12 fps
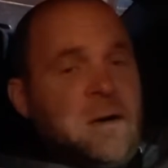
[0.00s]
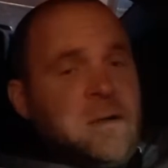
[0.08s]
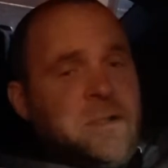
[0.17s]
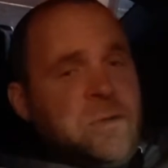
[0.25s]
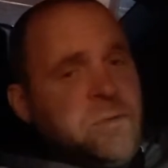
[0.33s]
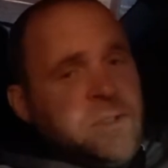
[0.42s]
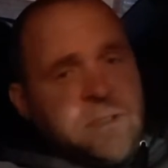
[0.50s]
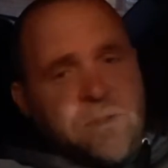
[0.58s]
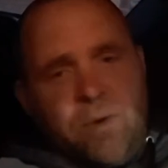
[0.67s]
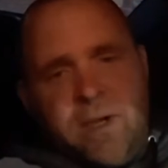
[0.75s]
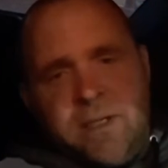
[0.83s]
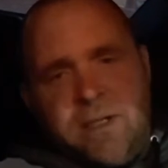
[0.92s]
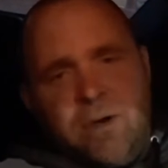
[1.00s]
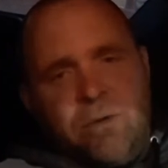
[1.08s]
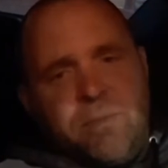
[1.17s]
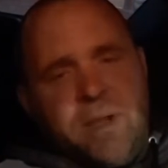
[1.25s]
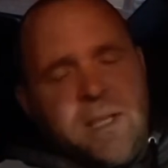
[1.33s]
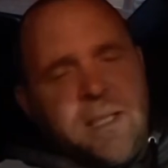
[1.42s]
union's the way to go,
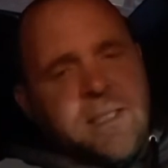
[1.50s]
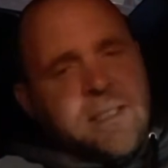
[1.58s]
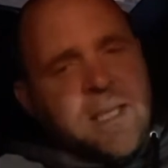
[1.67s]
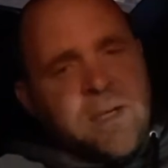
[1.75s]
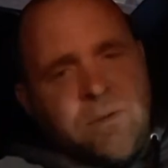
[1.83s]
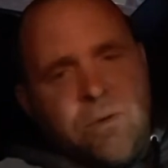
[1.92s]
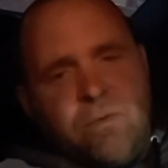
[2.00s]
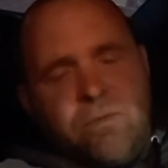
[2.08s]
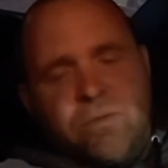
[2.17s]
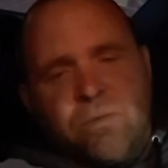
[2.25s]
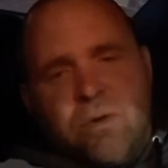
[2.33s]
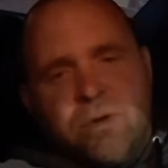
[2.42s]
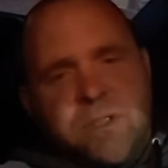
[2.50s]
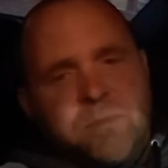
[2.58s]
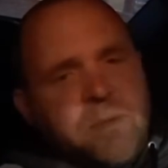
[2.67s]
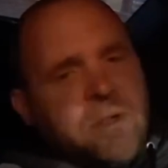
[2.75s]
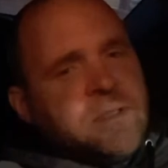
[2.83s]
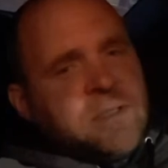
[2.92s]
man. Get that over the road
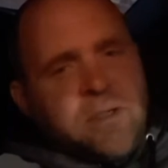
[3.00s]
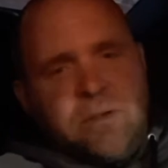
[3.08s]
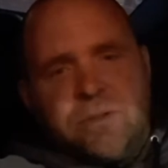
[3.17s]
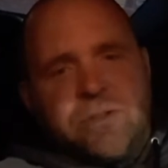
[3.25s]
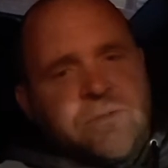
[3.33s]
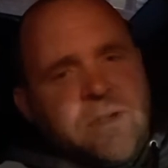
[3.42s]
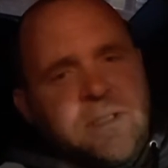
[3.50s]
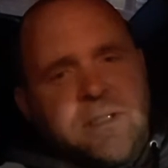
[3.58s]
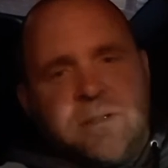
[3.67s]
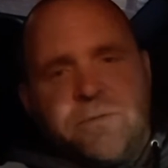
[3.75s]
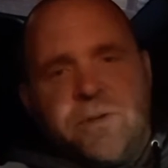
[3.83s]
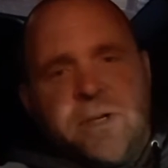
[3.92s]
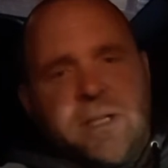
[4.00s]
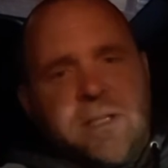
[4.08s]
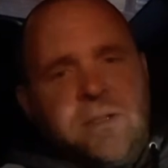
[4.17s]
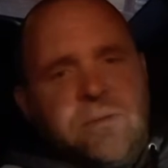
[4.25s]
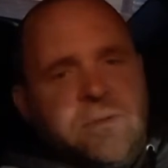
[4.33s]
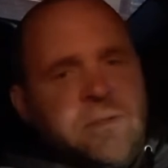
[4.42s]
experience and then go straight to the
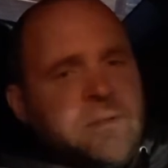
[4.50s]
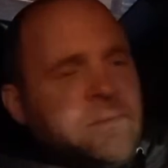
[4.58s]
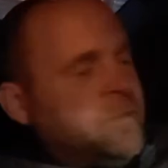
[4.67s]
fucking union.